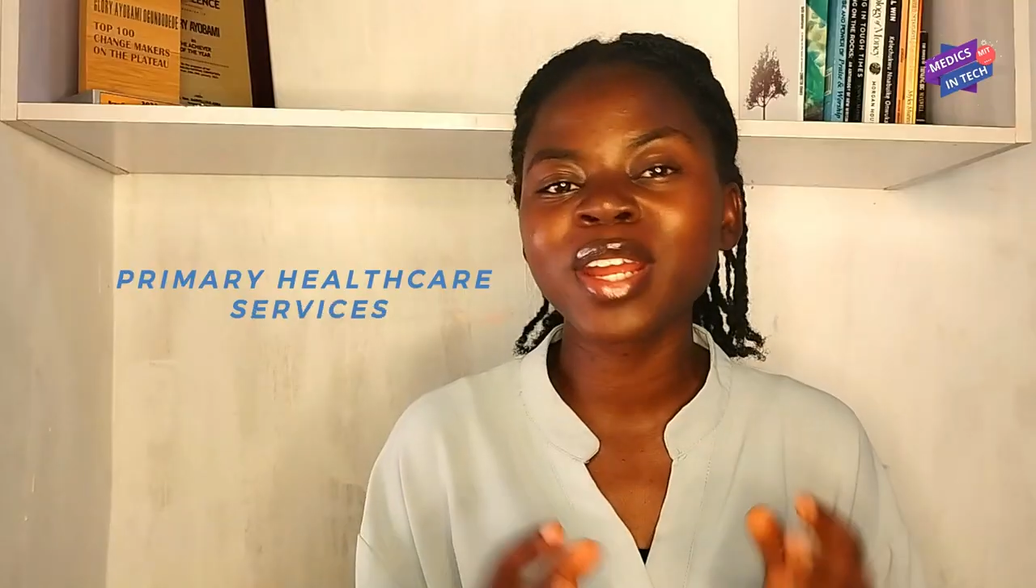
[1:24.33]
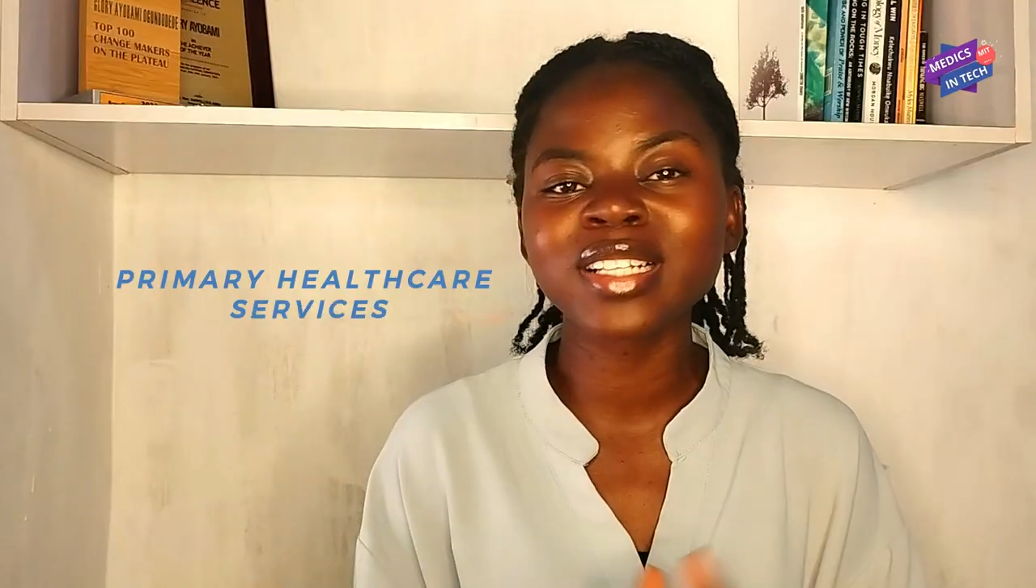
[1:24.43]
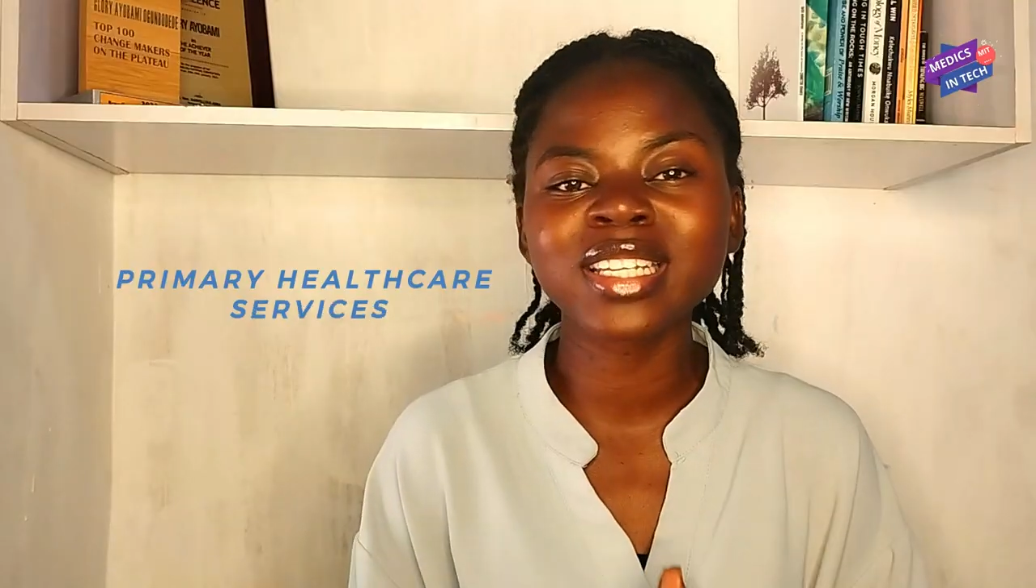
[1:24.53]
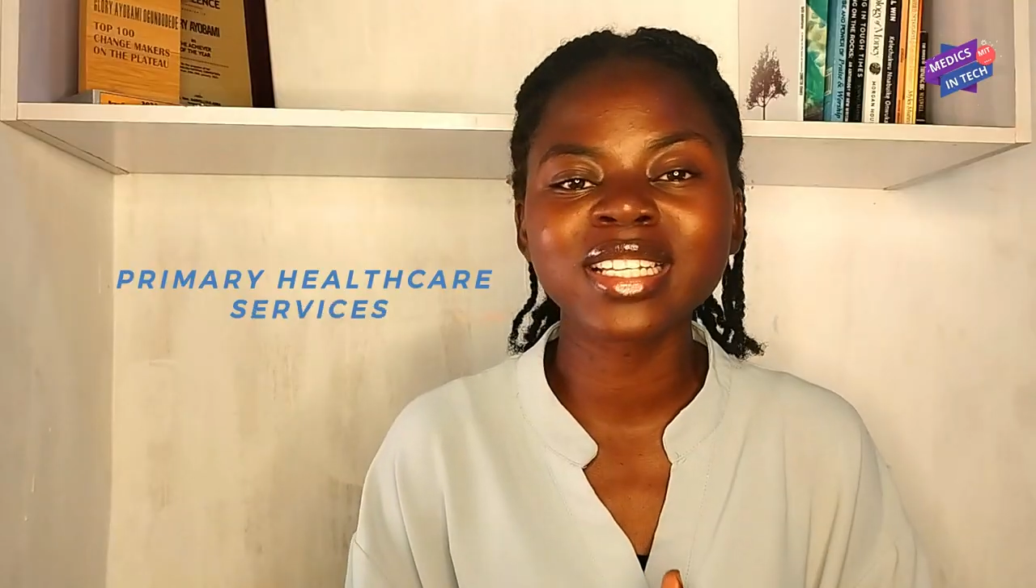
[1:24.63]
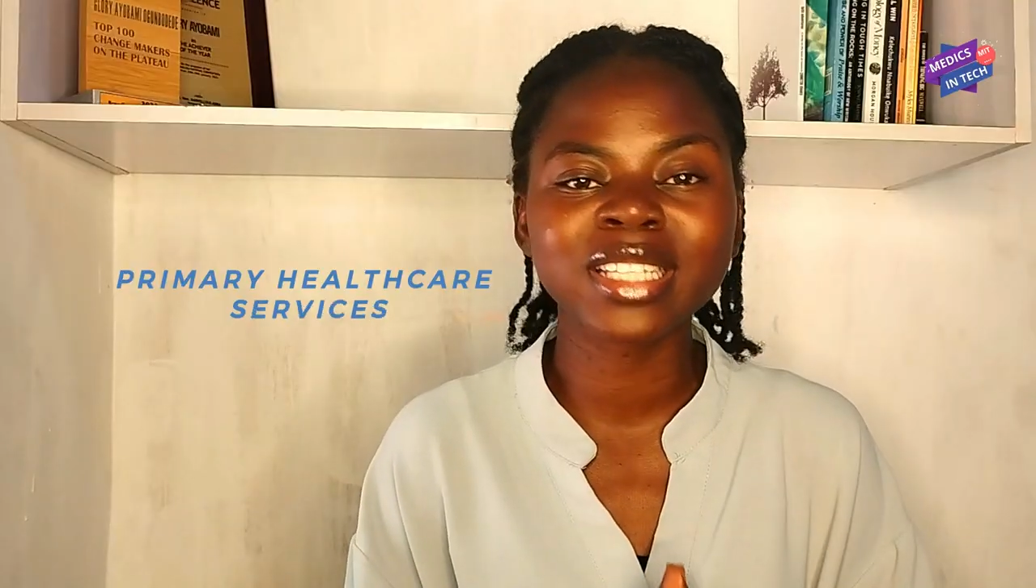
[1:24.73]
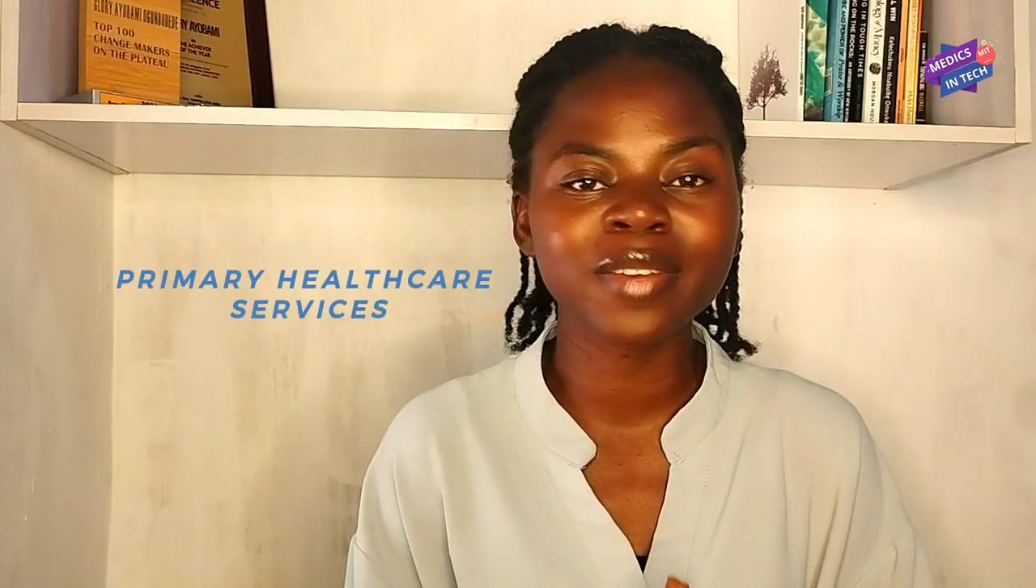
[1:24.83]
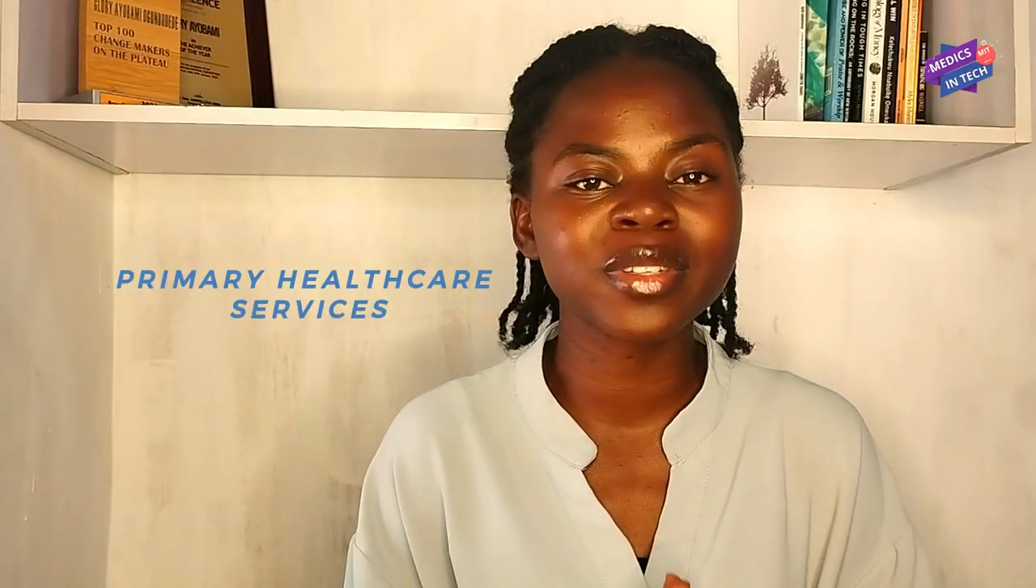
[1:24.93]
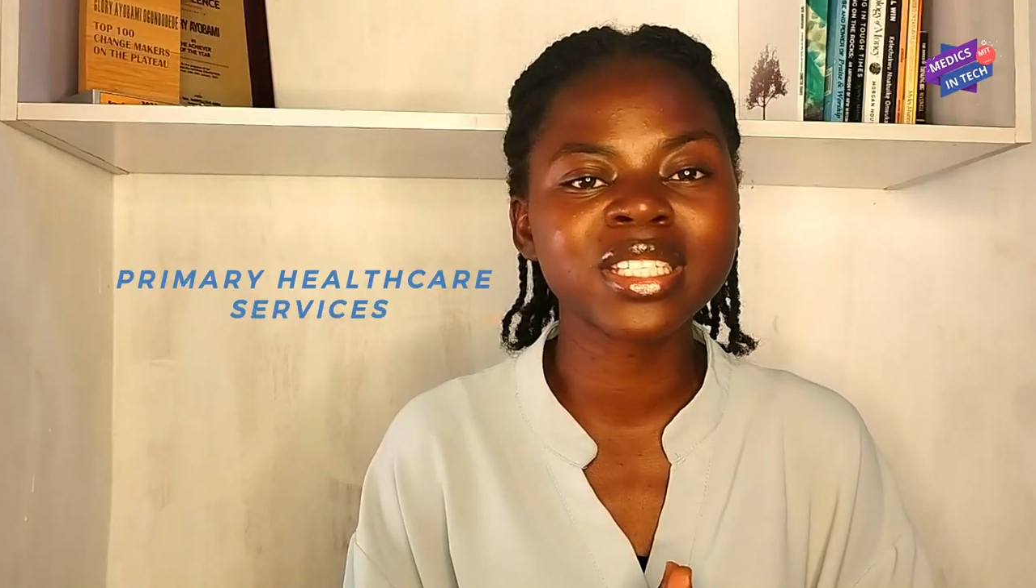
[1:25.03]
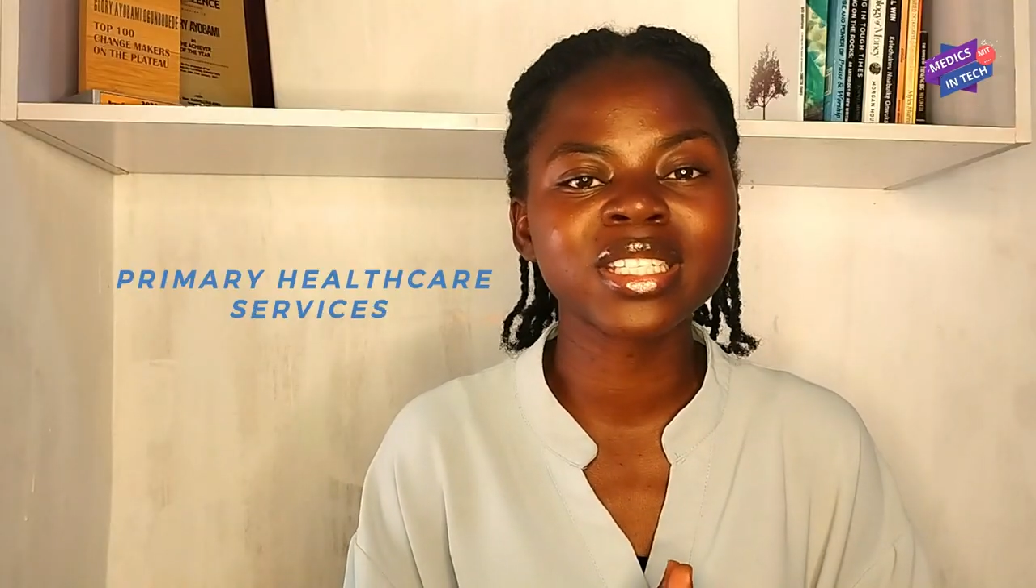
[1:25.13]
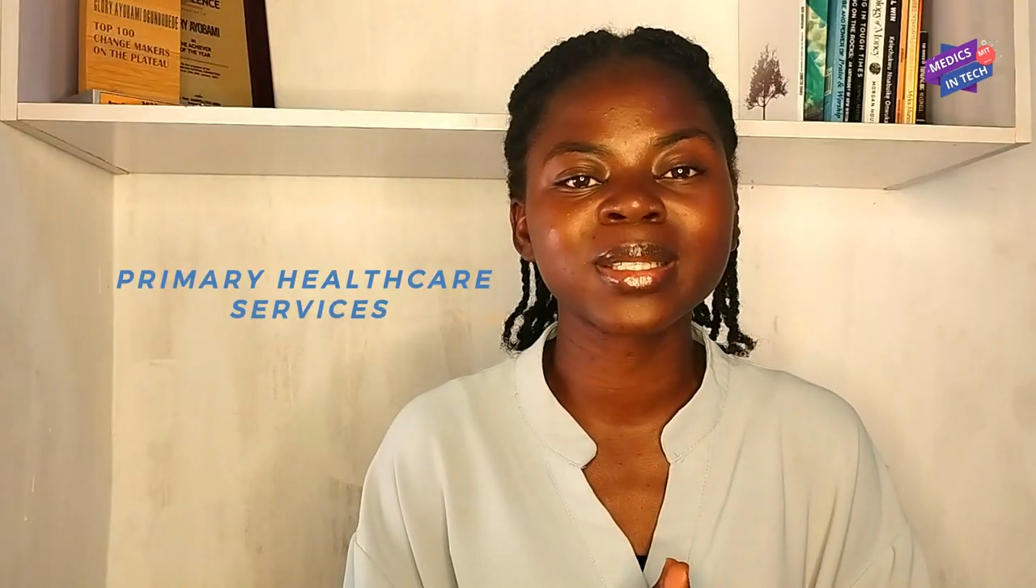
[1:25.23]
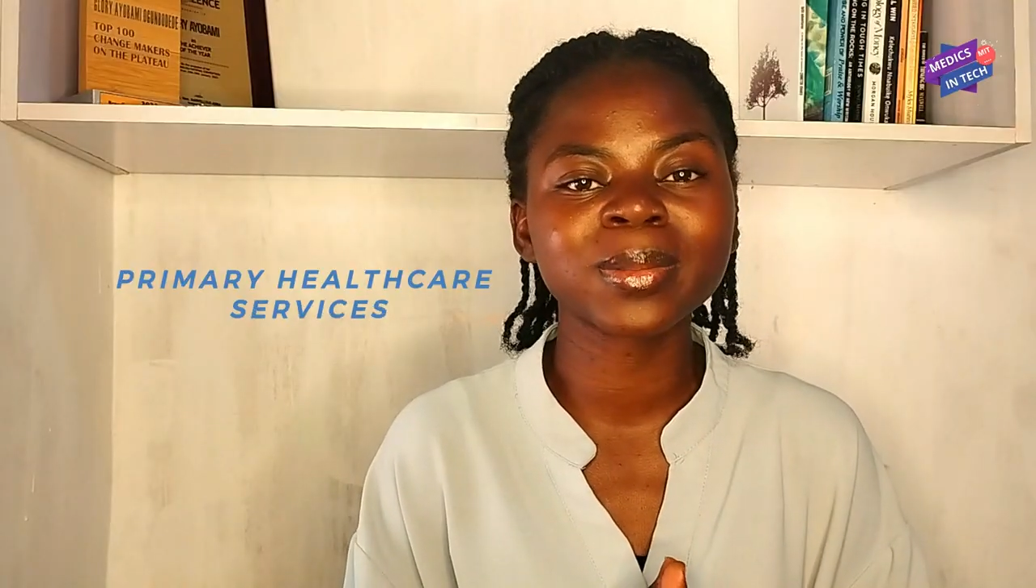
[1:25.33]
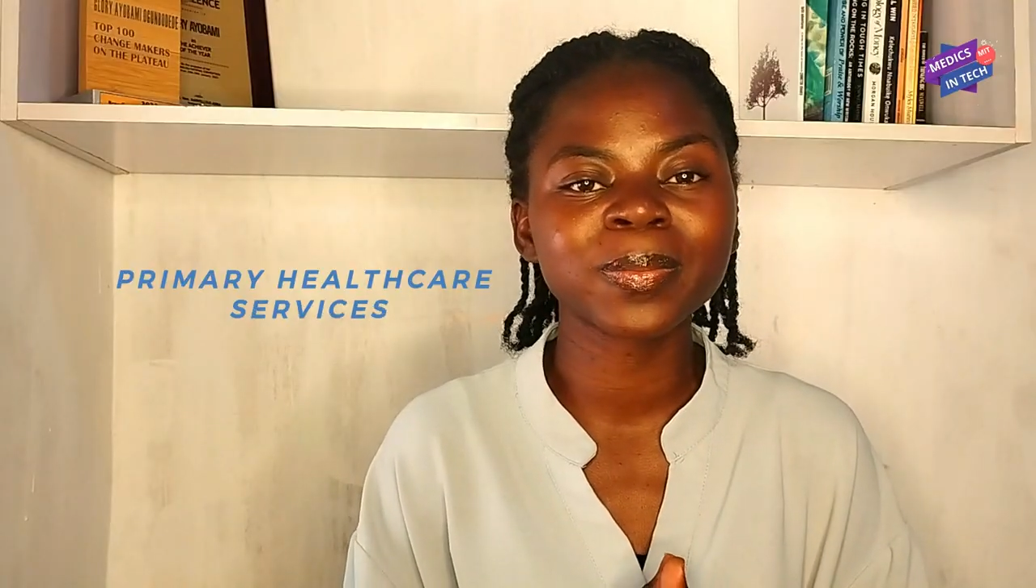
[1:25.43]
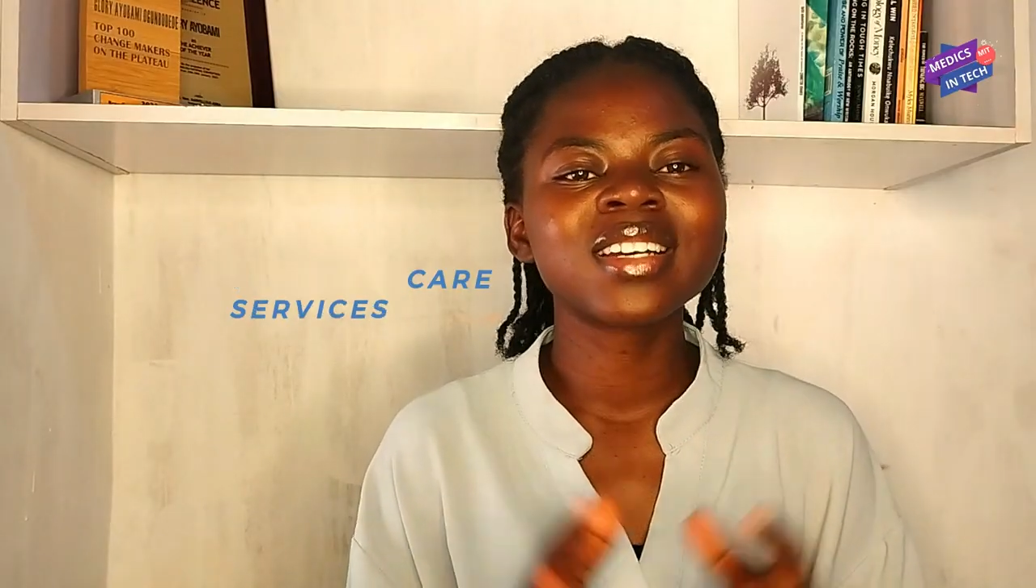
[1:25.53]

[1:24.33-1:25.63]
healthcare services,